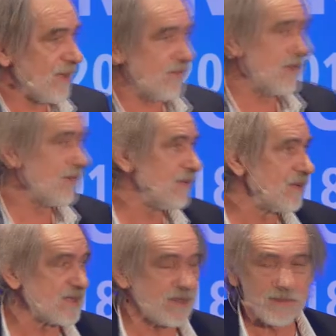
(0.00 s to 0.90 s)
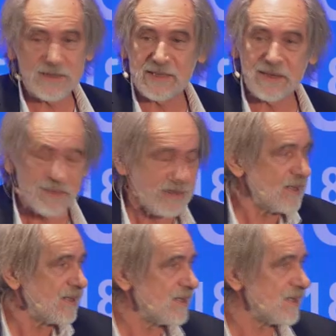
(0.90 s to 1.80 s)
have a few examples there, but
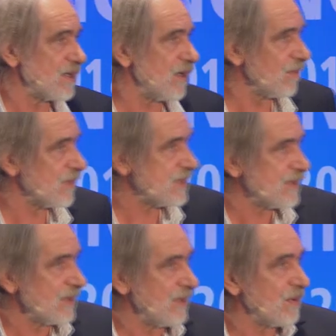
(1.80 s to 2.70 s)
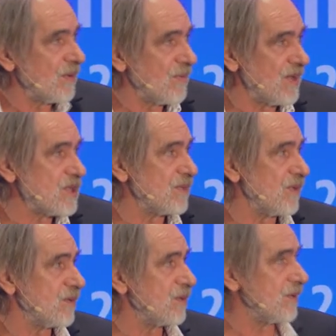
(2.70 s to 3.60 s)
this is almost no question
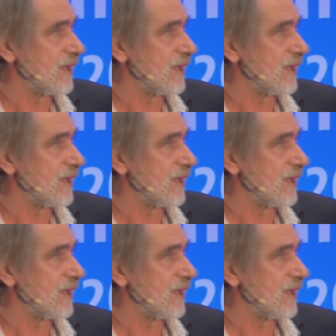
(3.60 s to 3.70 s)
what to do